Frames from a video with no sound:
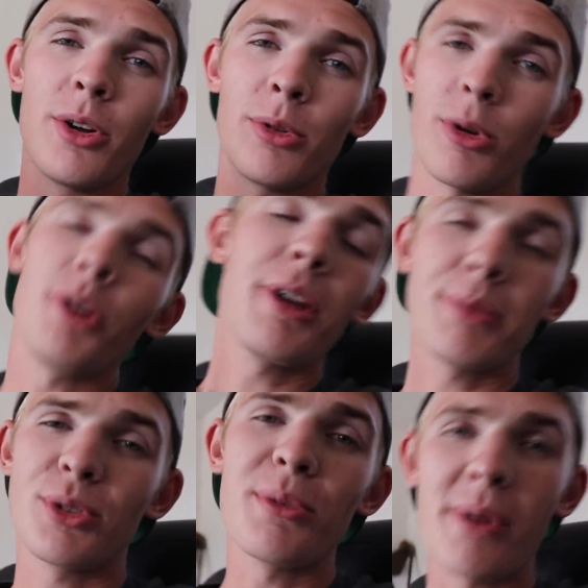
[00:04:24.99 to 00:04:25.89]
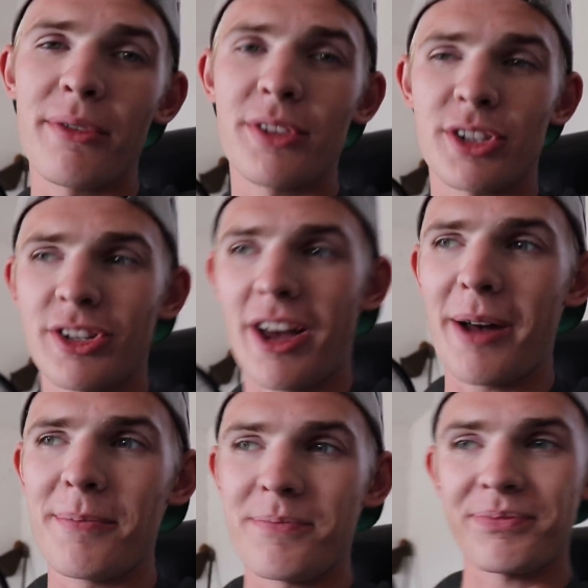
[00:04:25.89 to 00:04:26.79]
rode up to a muffler
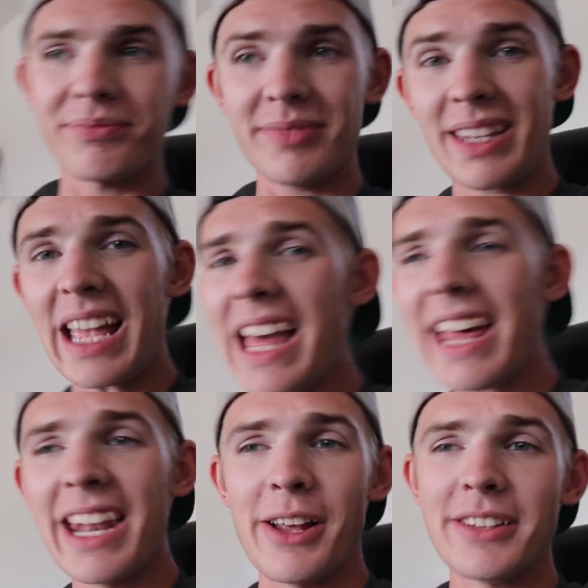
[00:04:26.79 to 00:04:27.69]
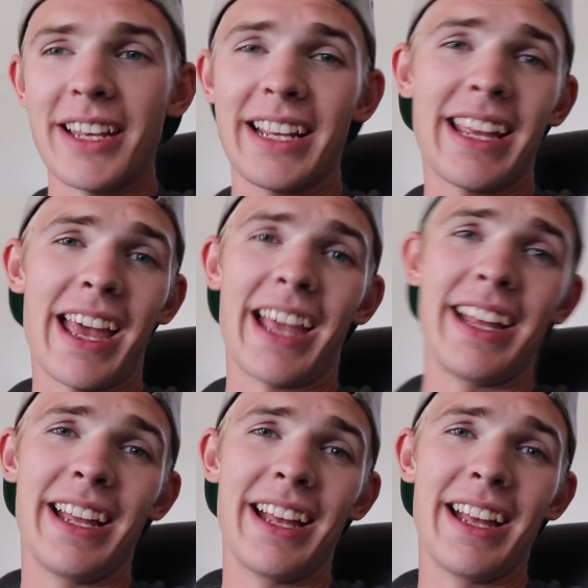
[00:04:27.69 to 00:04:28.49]
shop, and I was like, hey,